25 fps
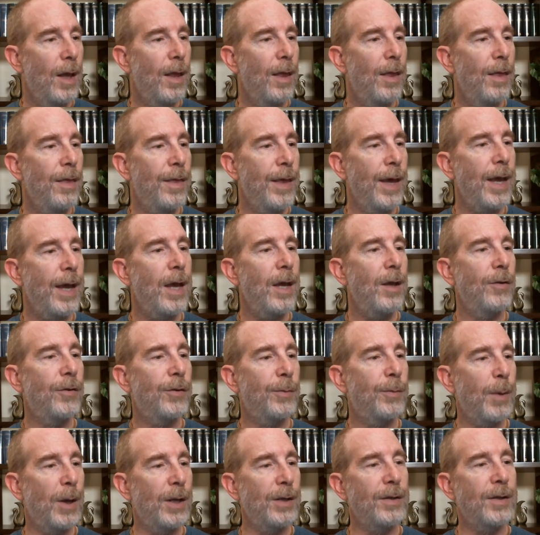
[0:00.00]
they are
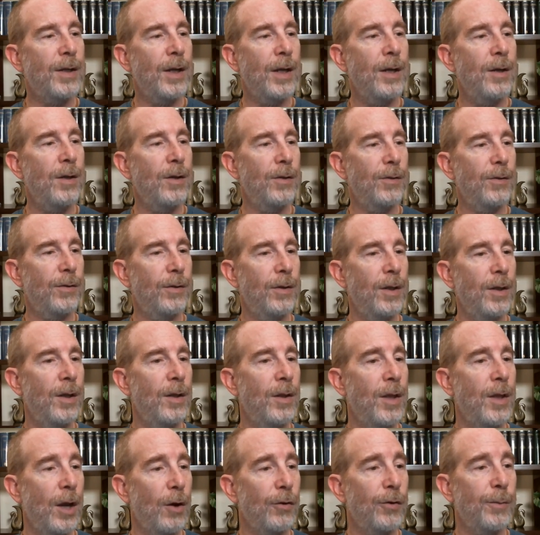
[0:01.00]

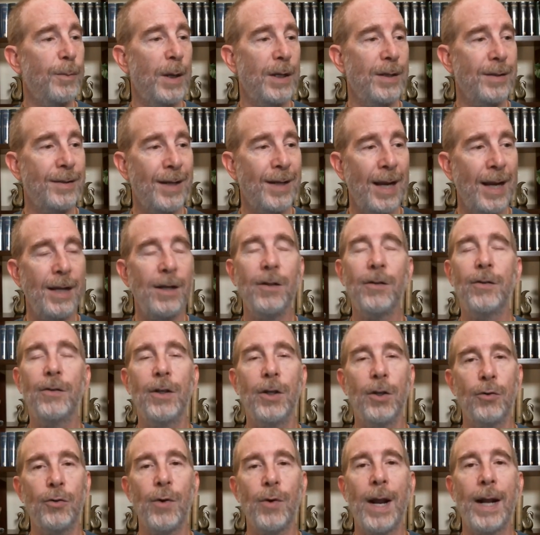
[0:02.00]
spontaneously
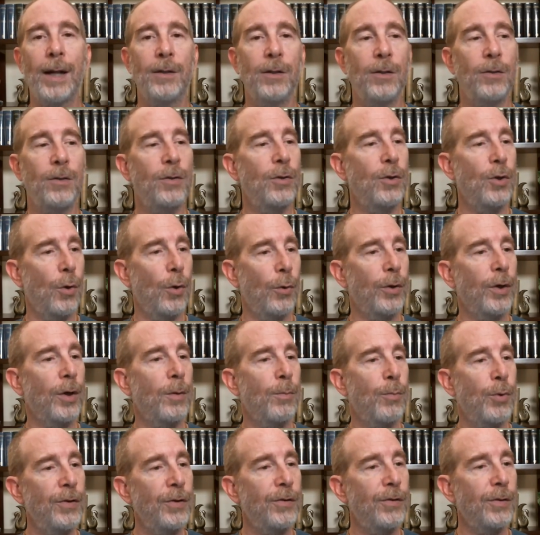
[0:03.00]
attracted to yogic
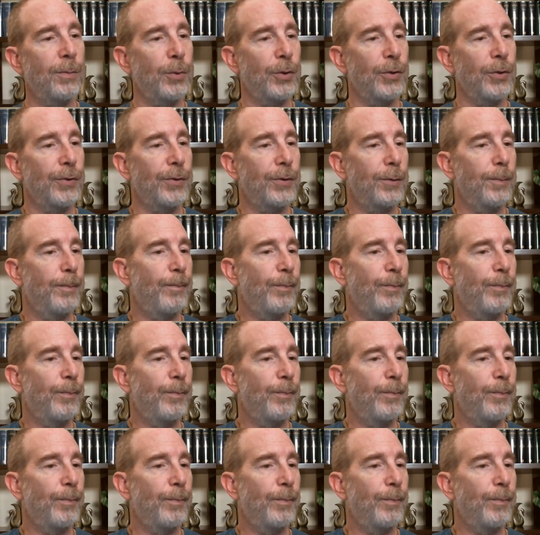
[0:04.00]
principles.